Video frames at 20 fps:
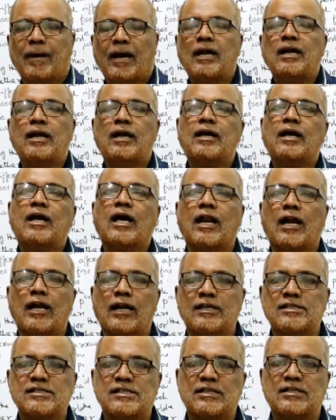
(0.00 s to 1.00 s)
under
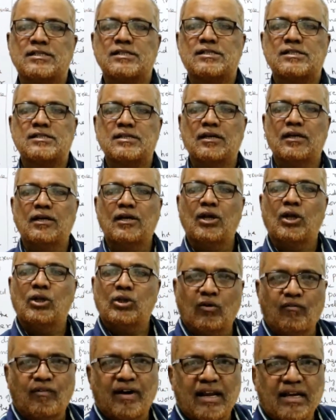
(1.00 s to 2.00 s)
current assets.
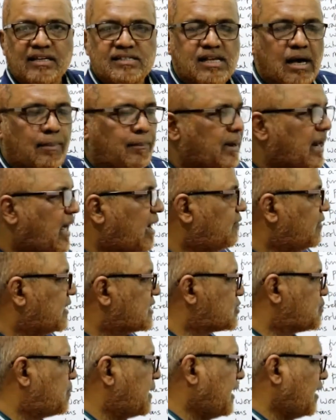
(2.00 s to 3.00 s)
So one example I have
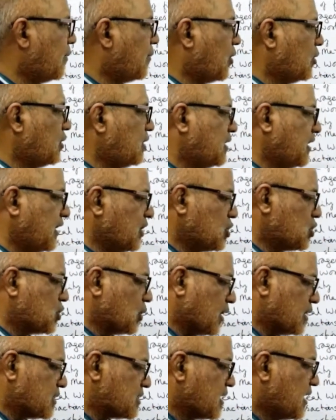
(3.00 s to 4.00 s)
explained about
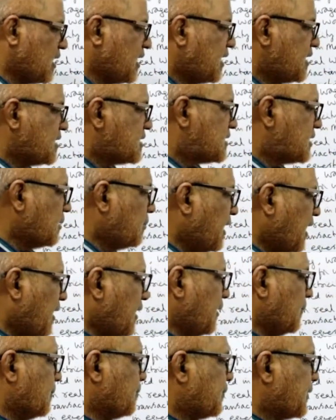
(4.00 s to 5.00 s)
insurance.
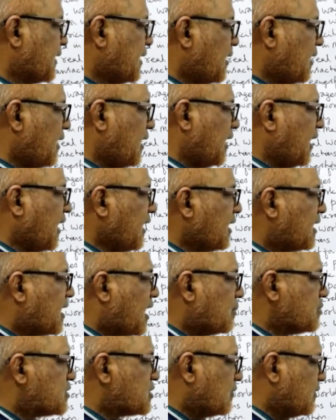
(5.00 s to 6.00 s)
Similarly,
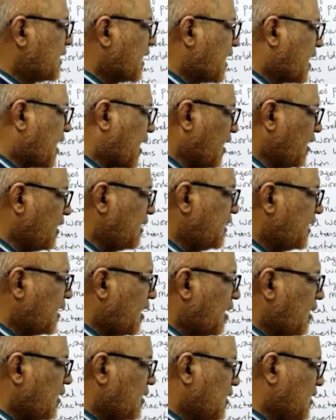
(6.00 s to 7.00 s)
incomes of the current
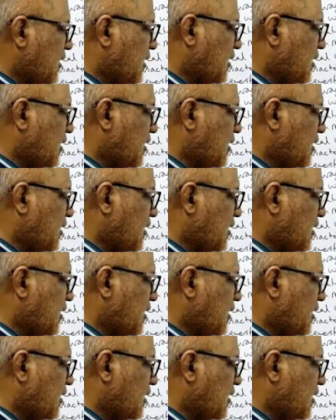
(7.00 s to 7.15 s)
year